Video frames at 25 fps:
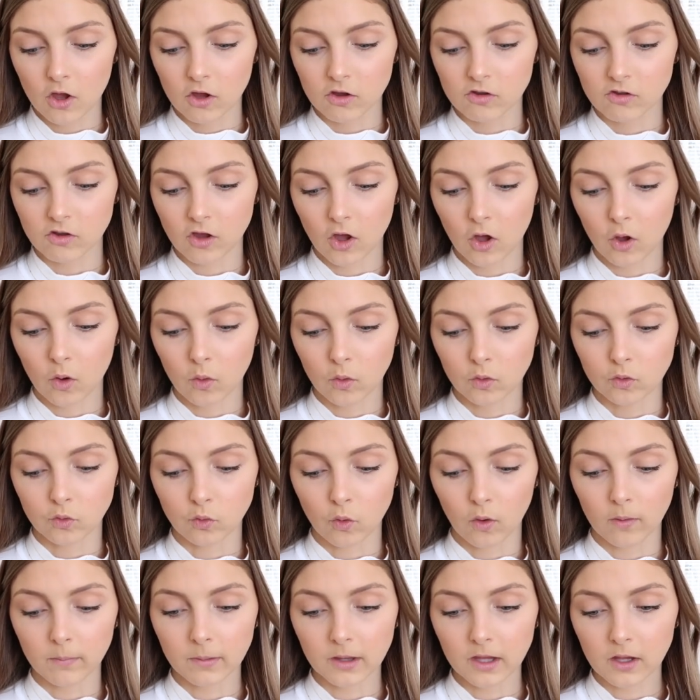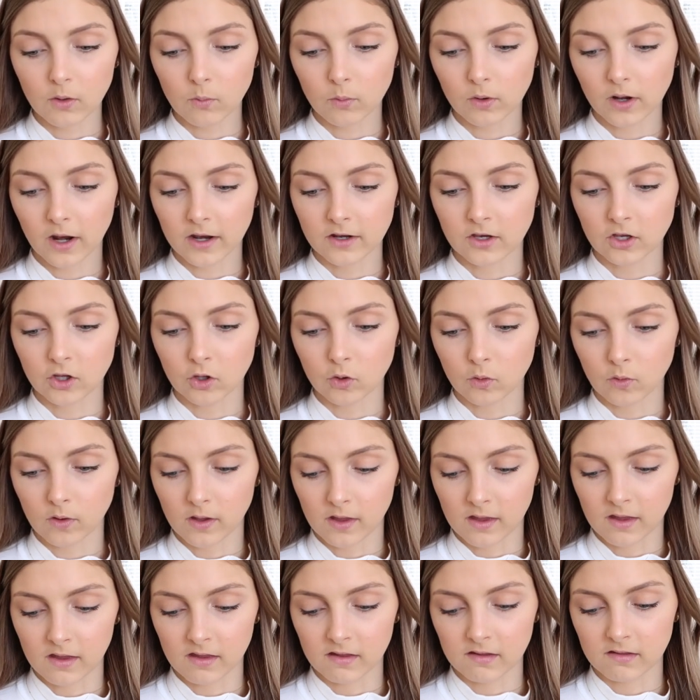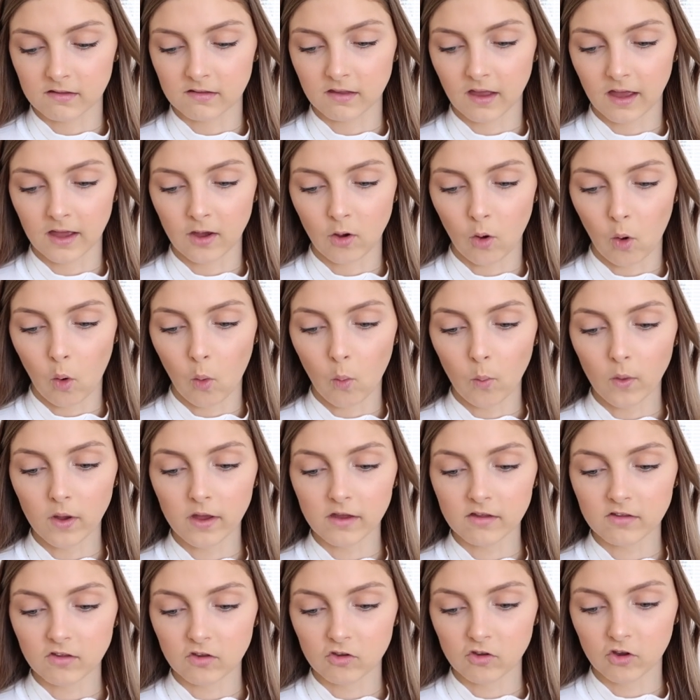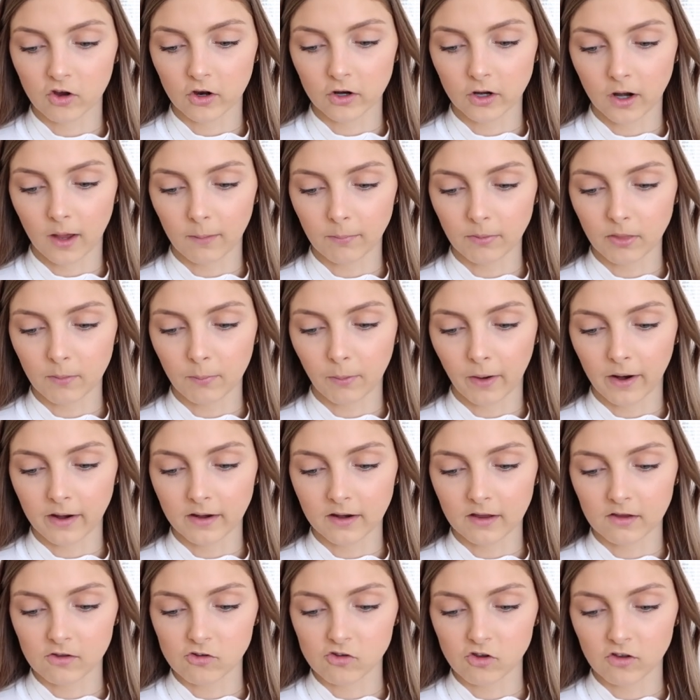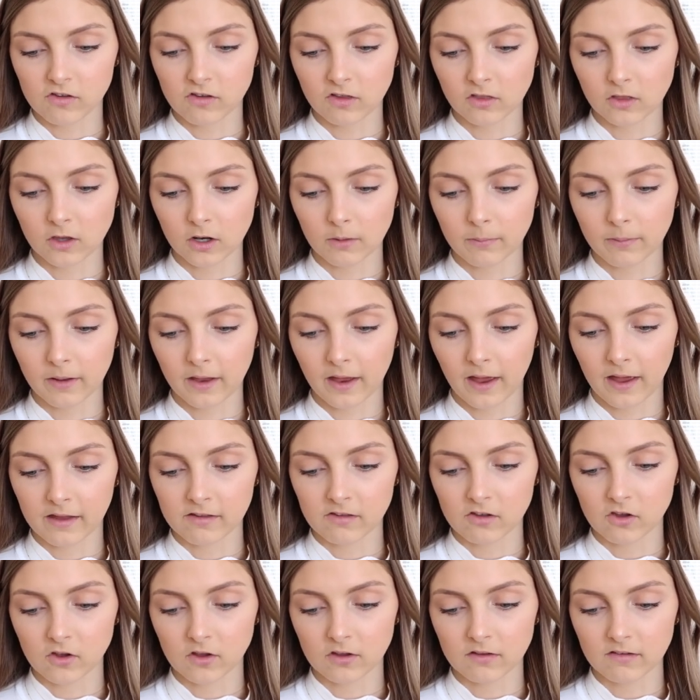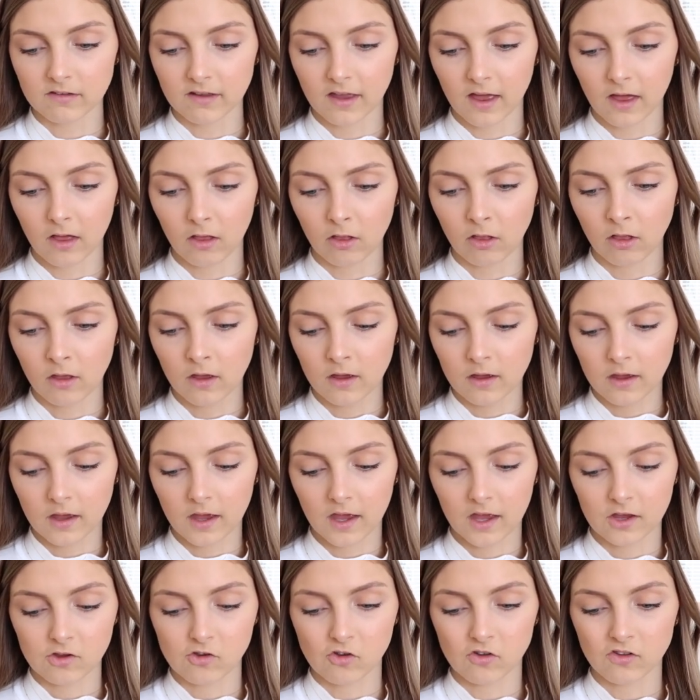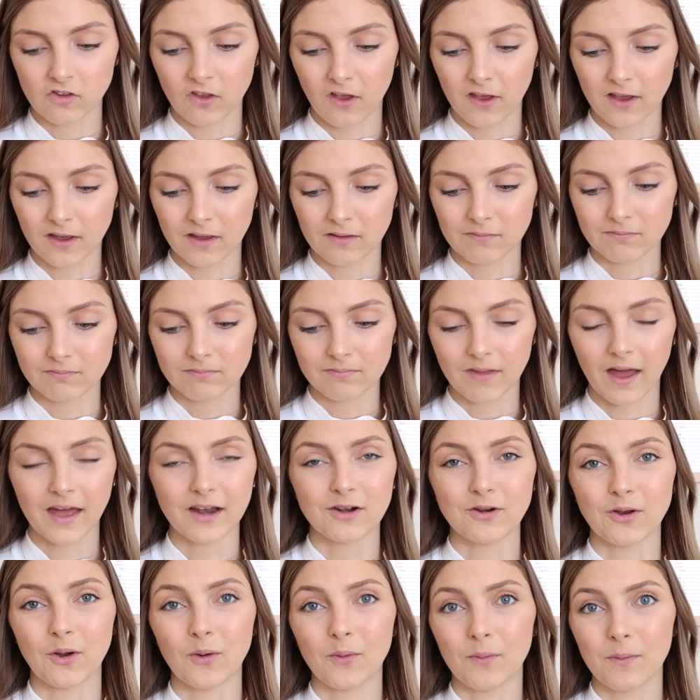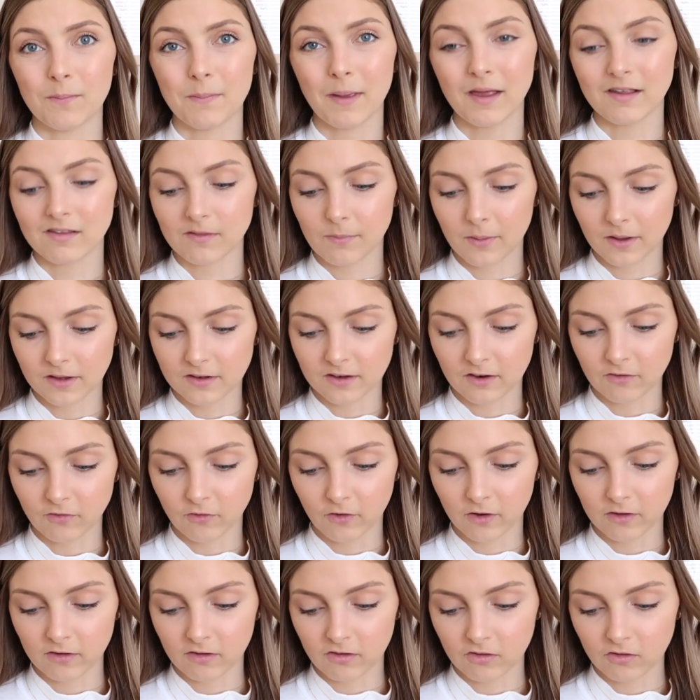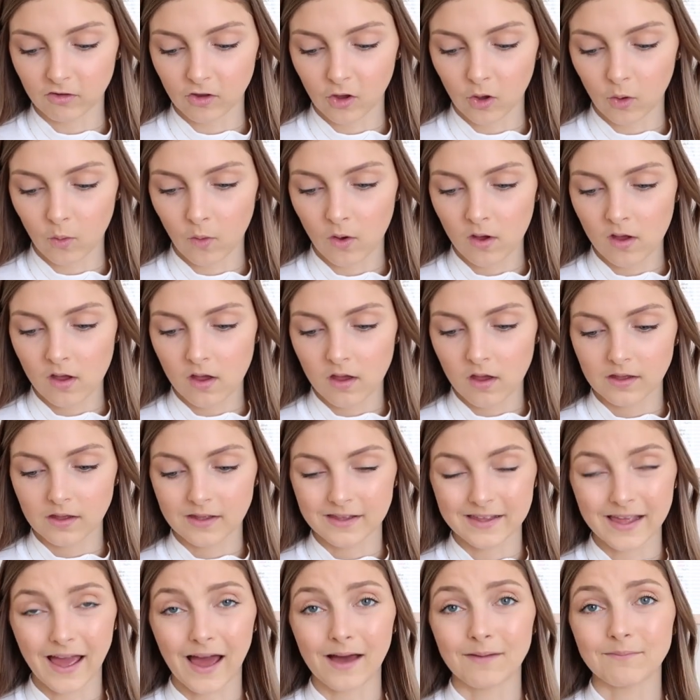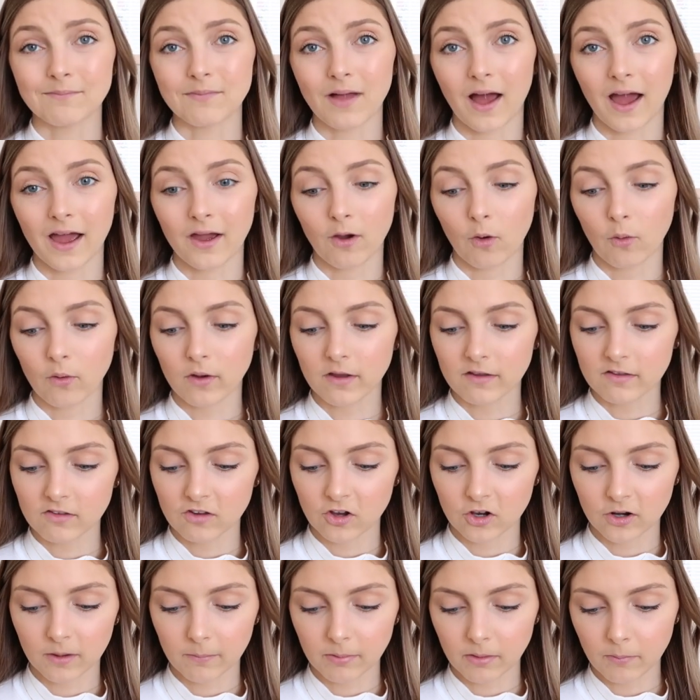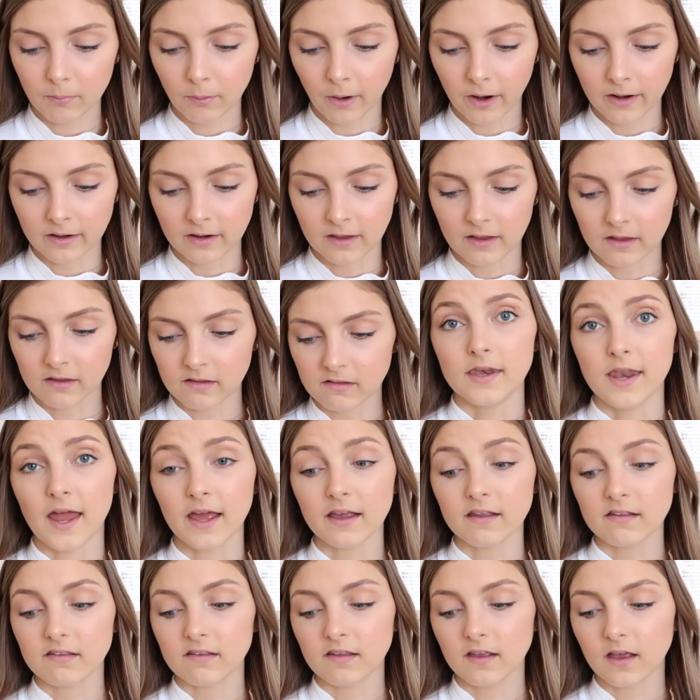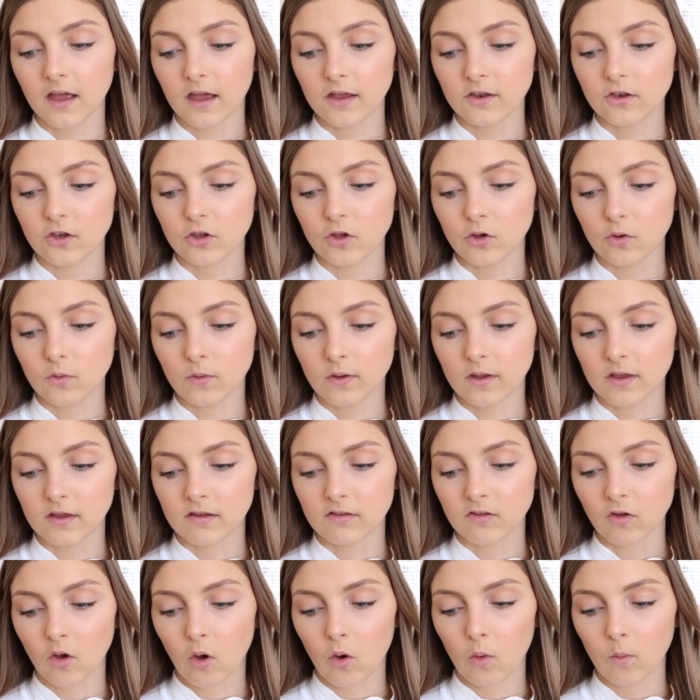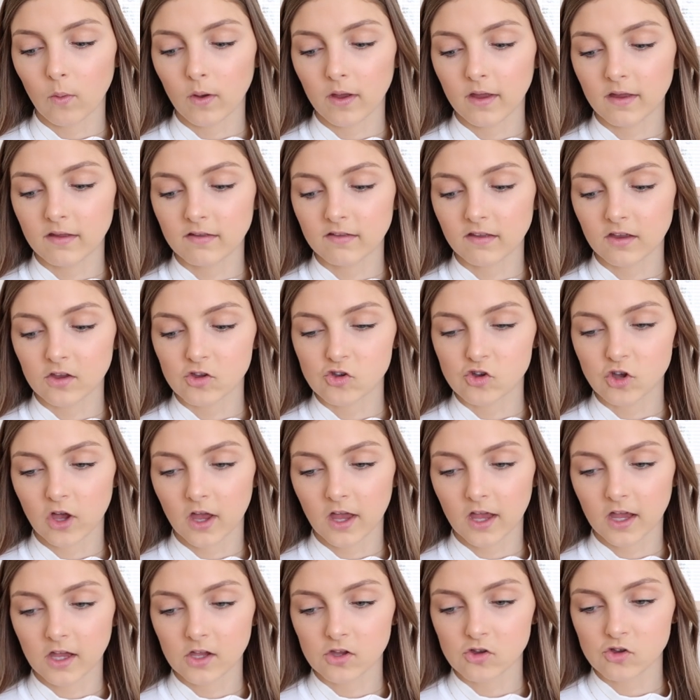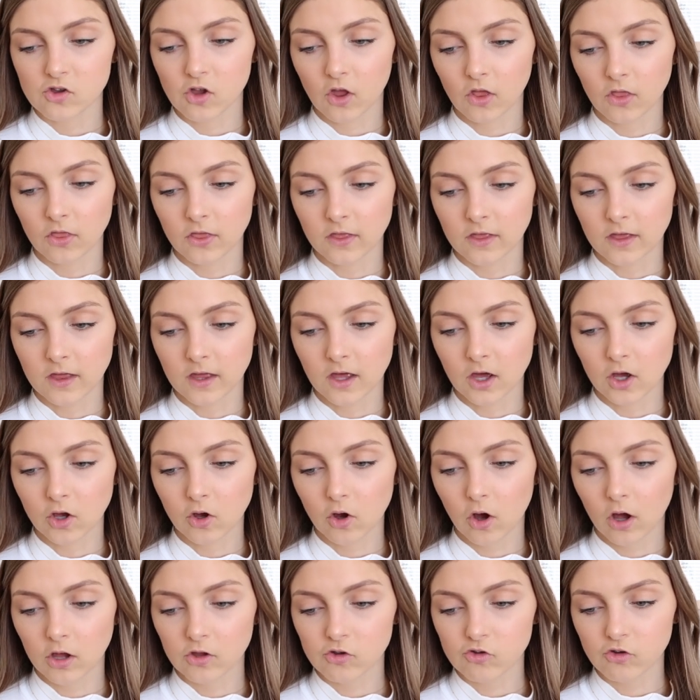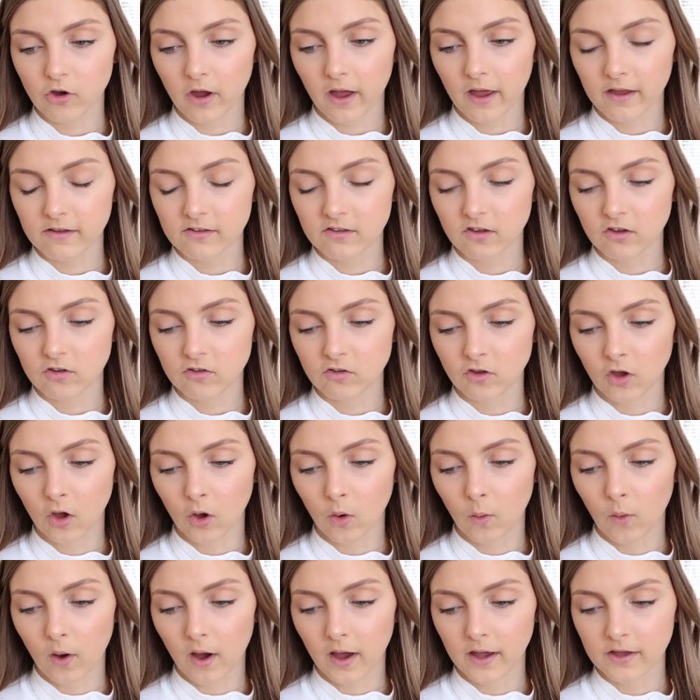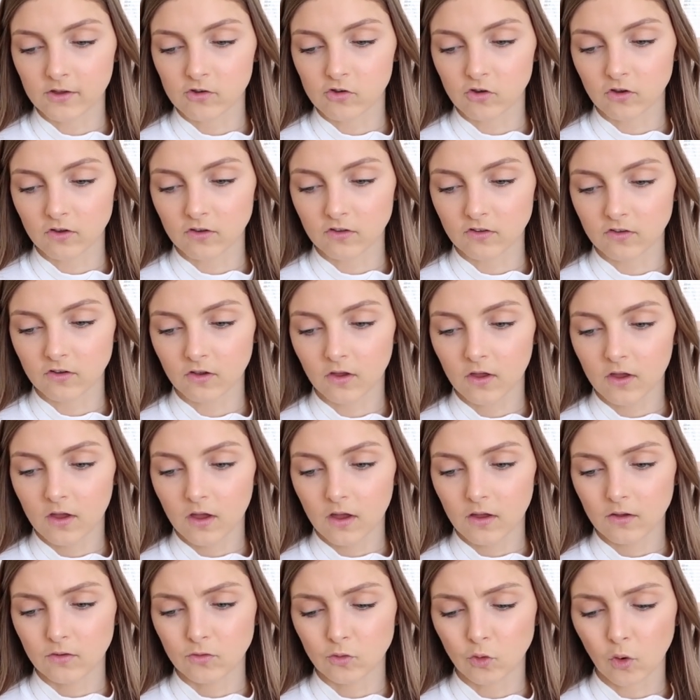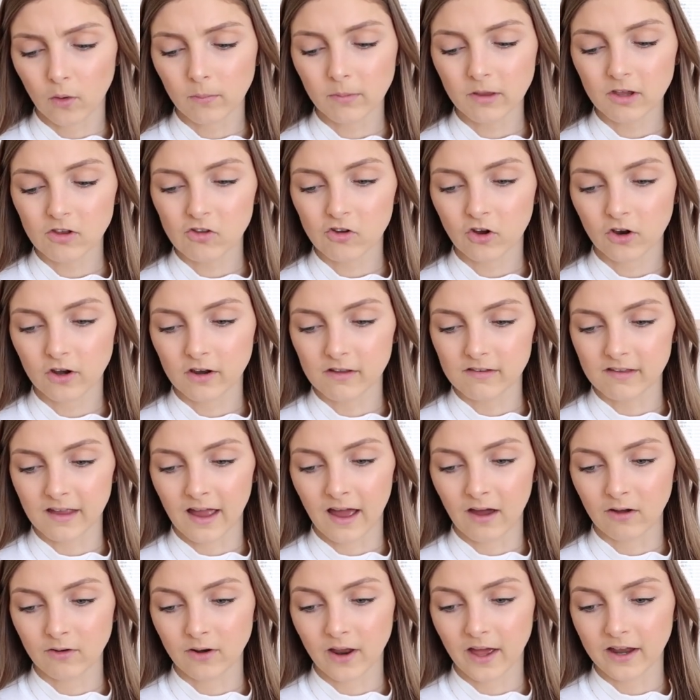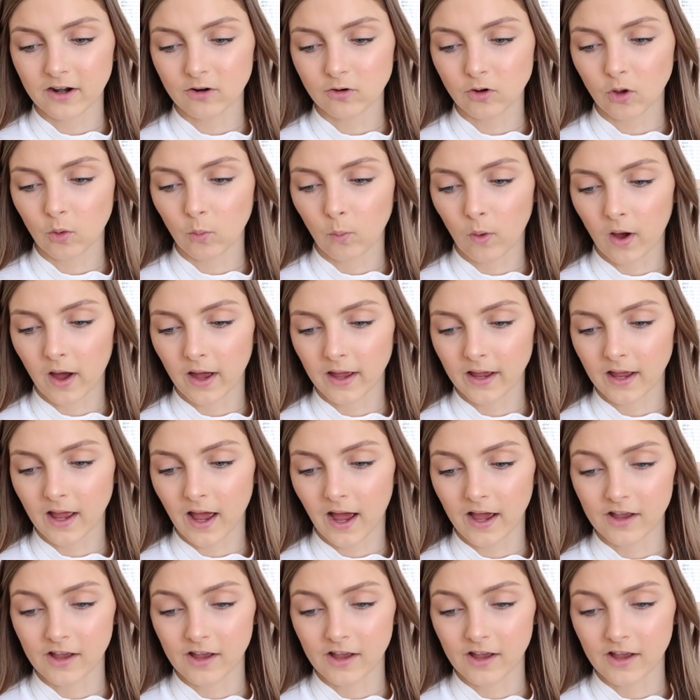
So normally what I do is I always turn up the brightness just a little bit. As you can tell, it just like, I don't know, it makes a big difference. So yeah, I always turn up the brightness. Next thing I do is always change the contrast. So I just normally turn it down. I don't know why.